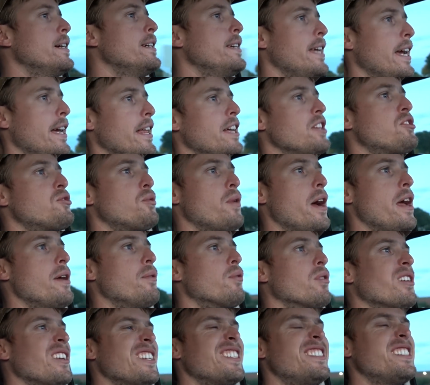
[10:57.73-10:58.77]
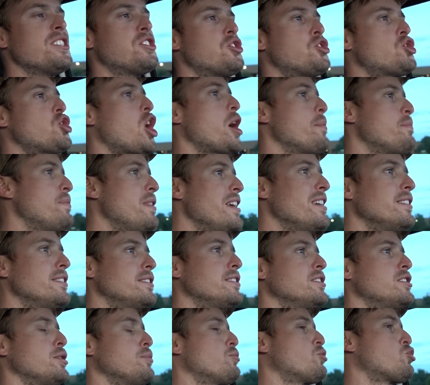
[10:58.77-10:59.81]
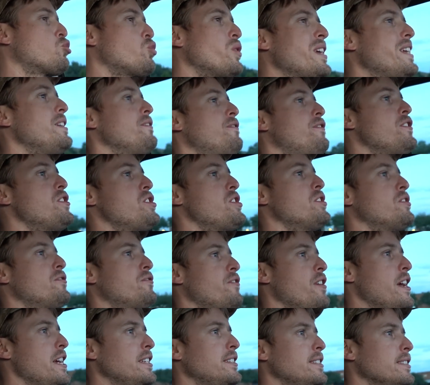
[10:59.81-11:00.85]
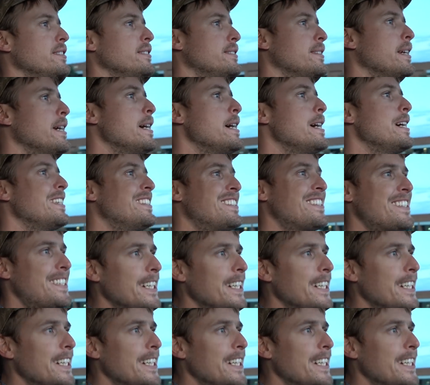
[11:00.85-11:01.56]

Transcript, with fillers: Yeah, that's right. We're gonna stick sharp things in some green fish's faces. It's